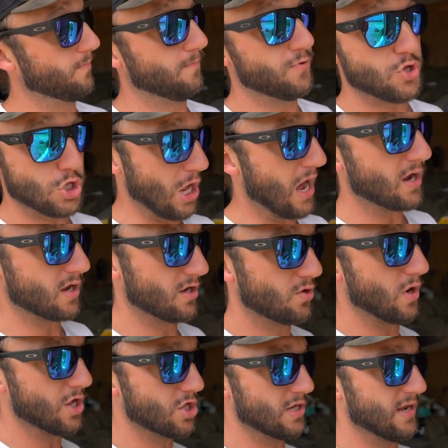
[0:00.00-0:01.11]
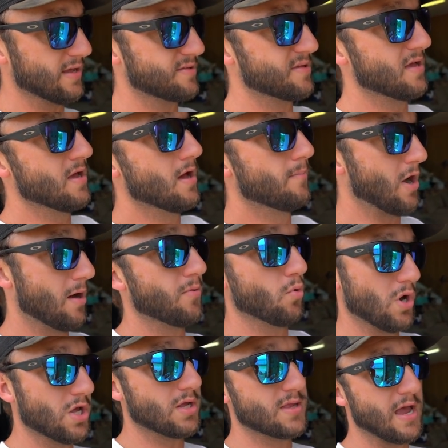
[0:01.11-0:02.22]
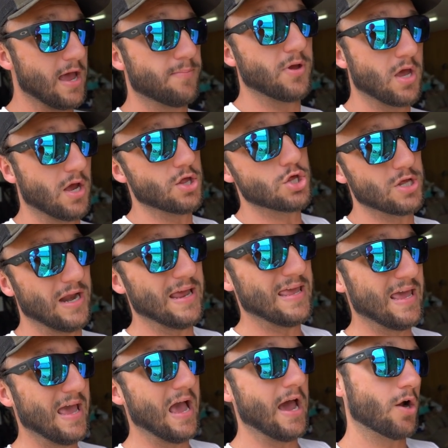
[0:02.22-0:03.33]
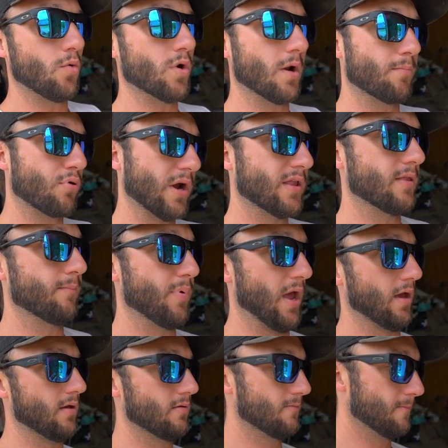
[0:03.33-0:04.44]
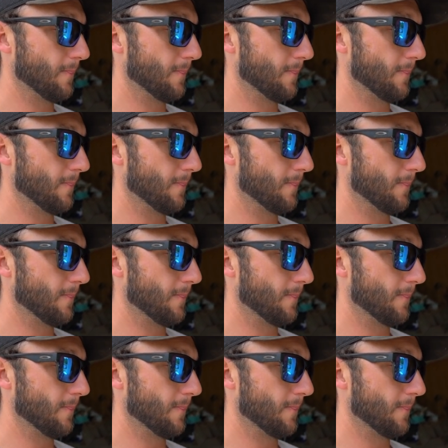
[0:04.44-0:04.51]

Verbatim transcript: shotgun question is, Bobby, what type of gun should I get? I don't want to break the bank.